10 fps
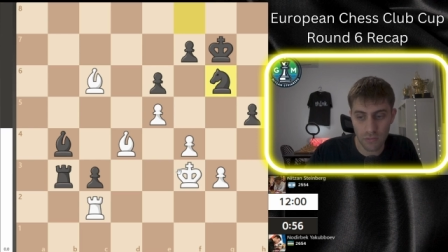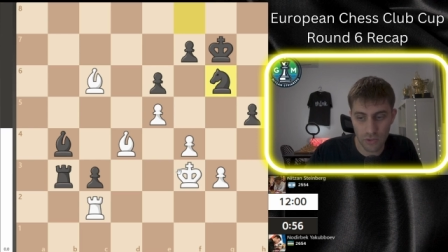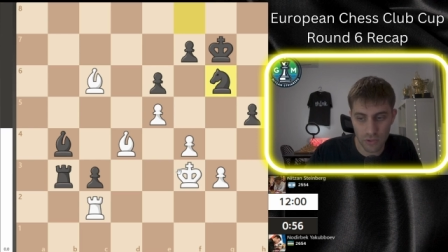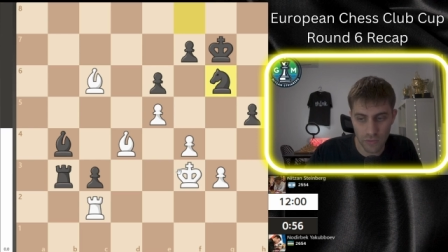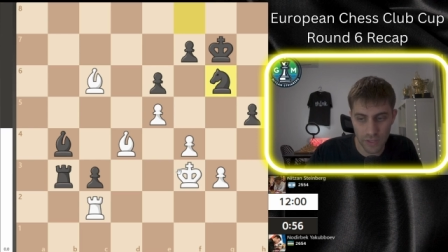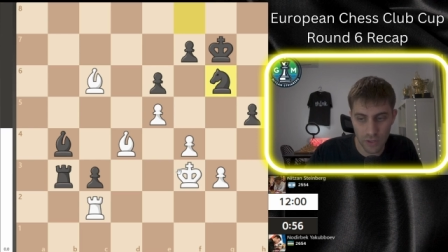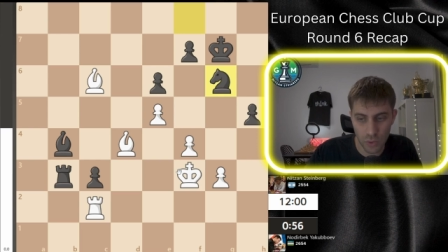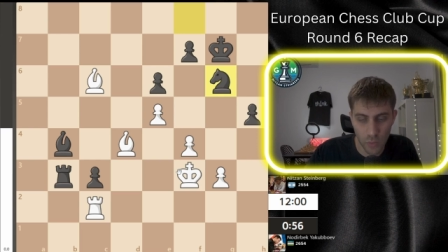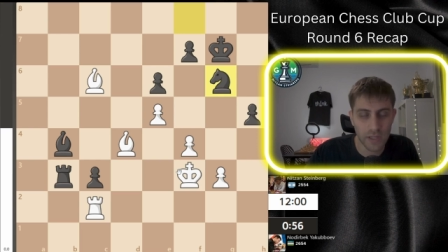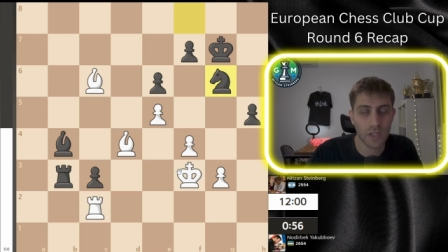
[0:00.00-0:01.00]
sorry,
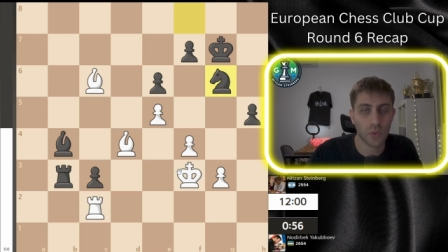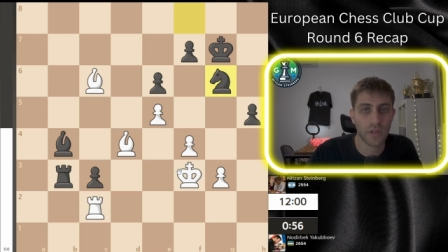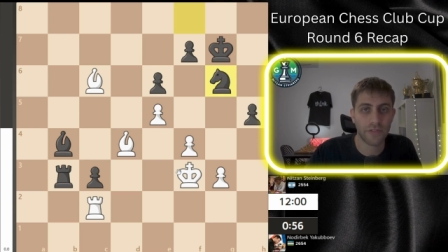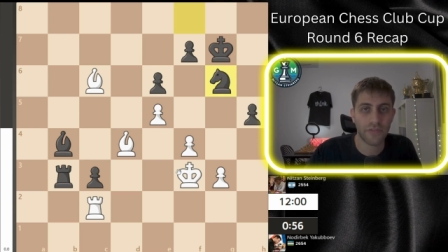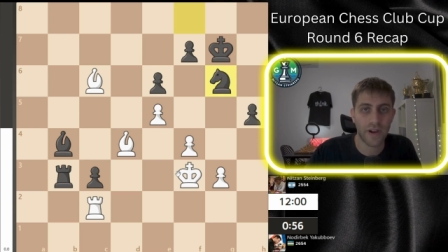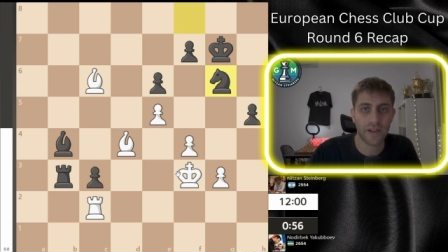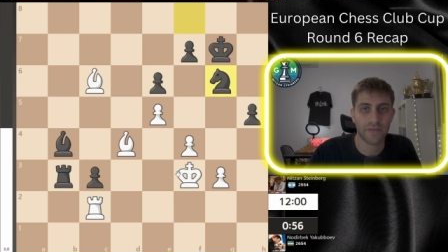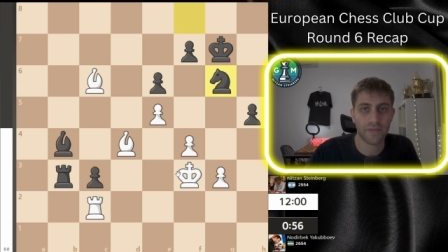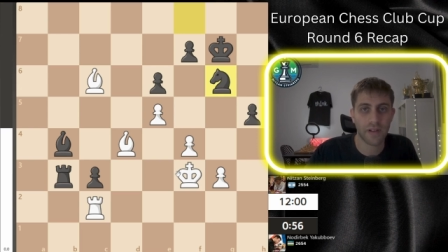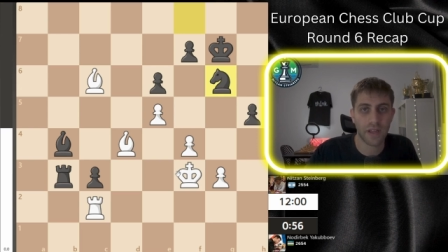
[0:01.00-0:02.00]
2025,
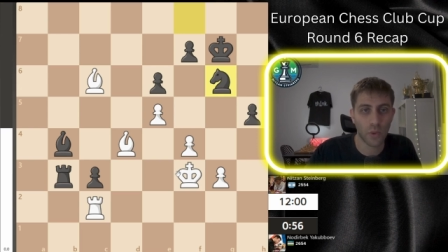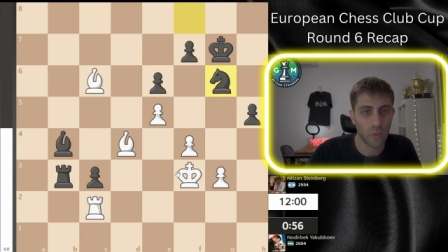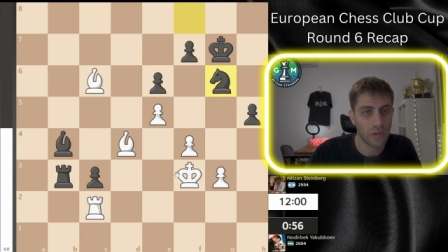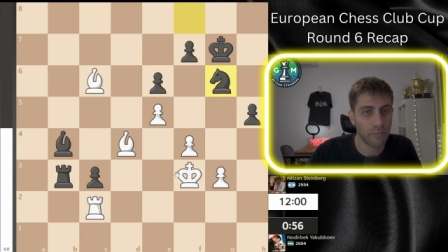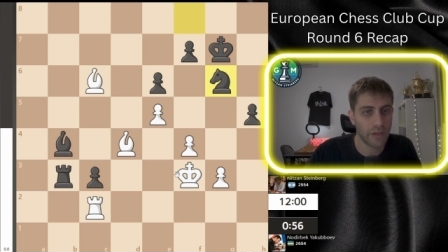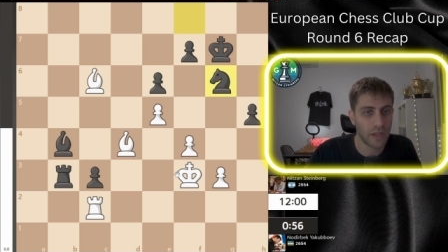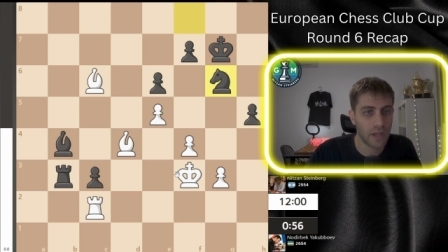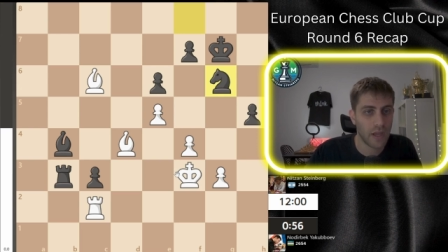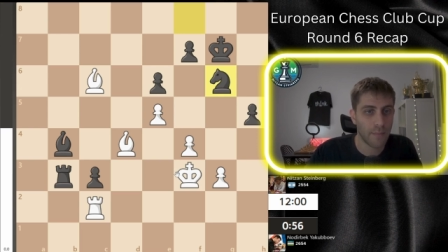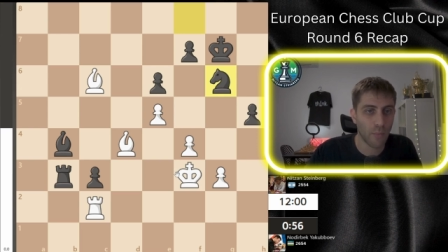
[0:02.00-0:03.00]
he will
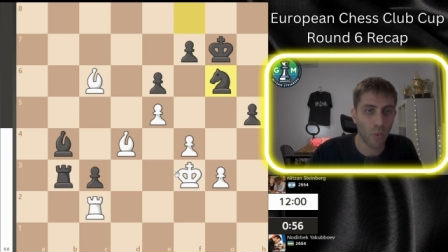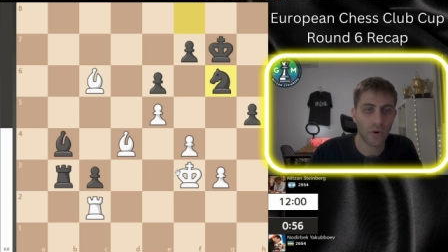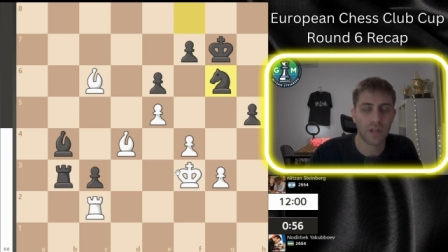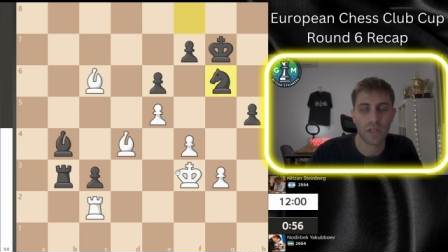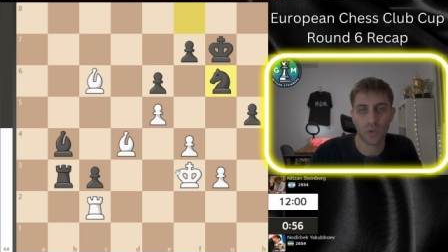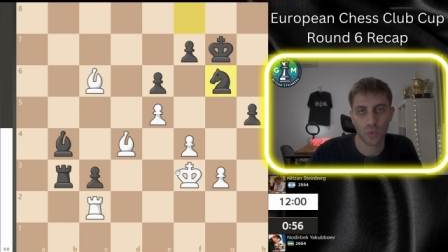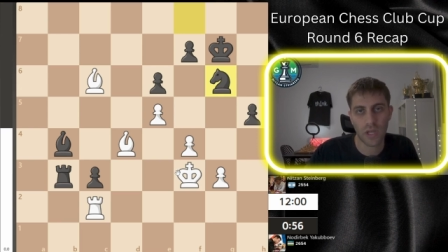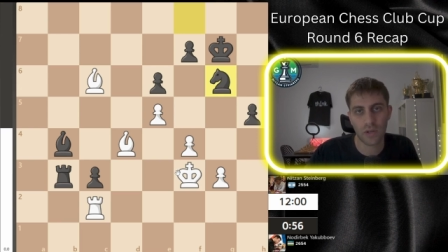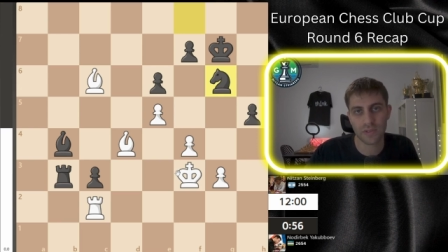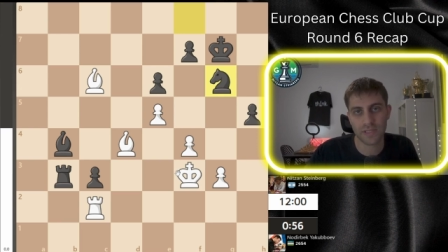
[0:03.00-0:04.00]
be more than
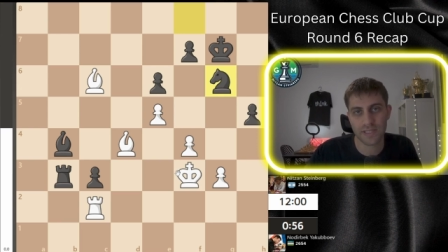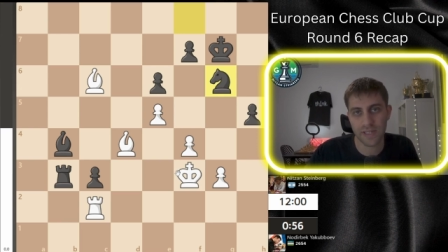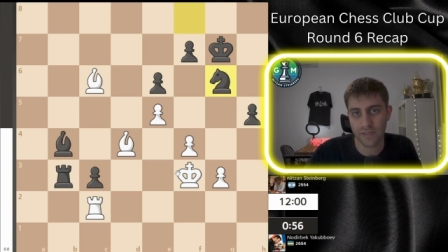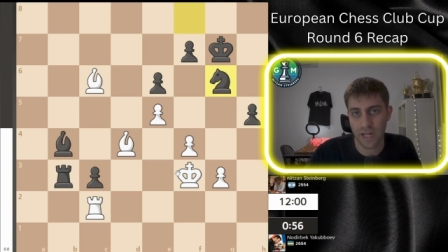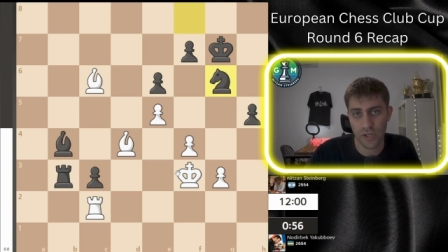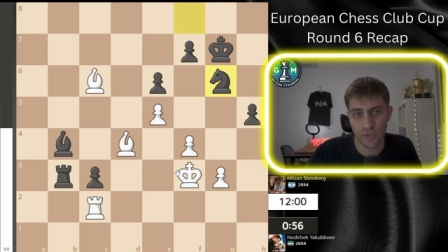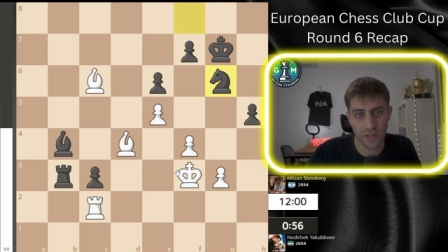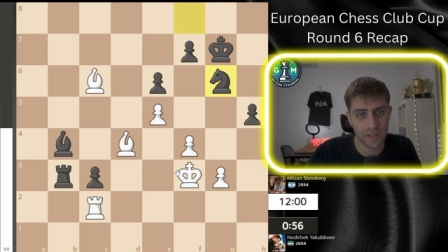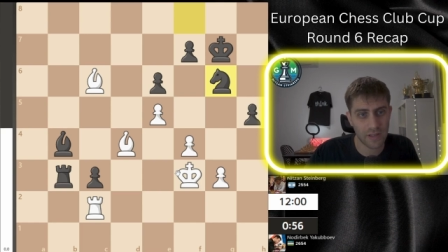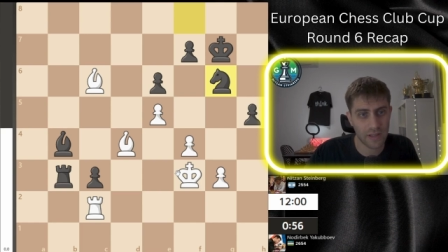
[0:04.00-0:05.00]

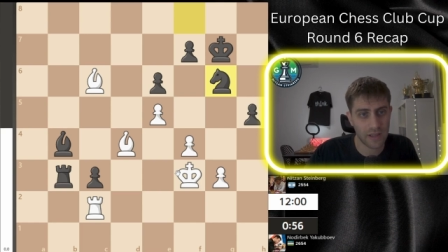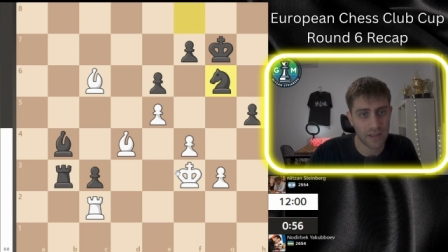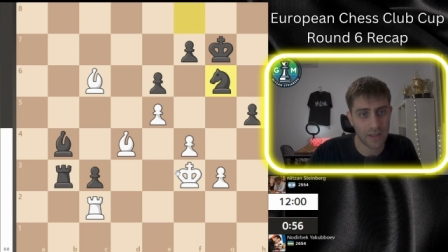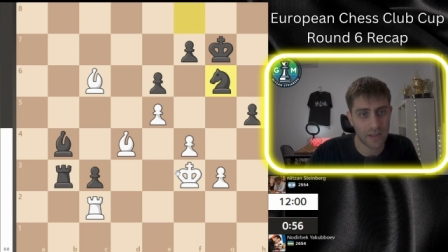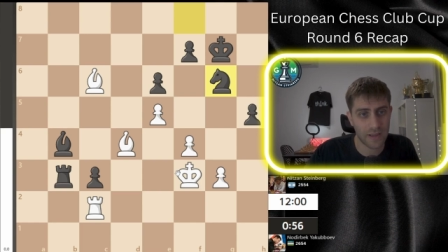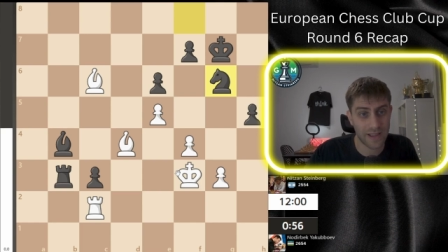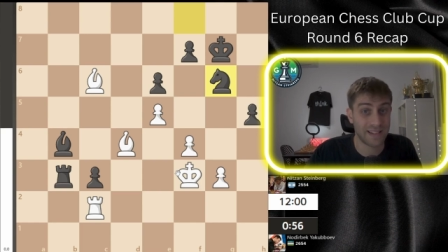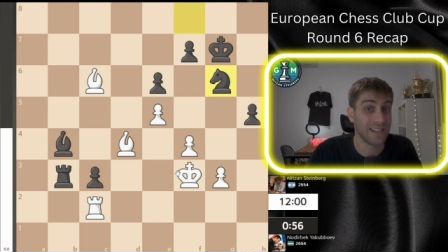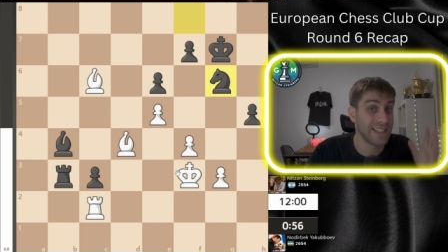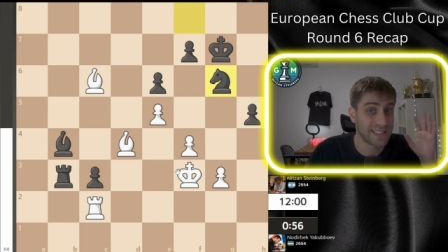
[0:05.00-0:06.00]
2,700 uh,
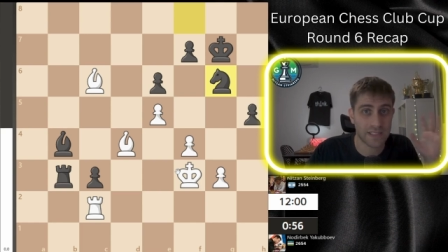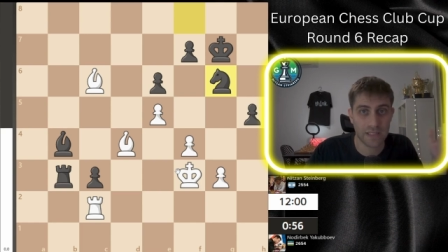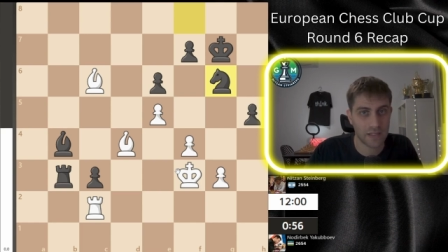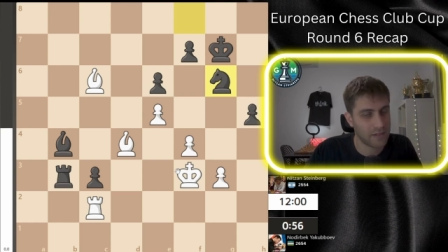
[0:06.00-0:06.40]
at least.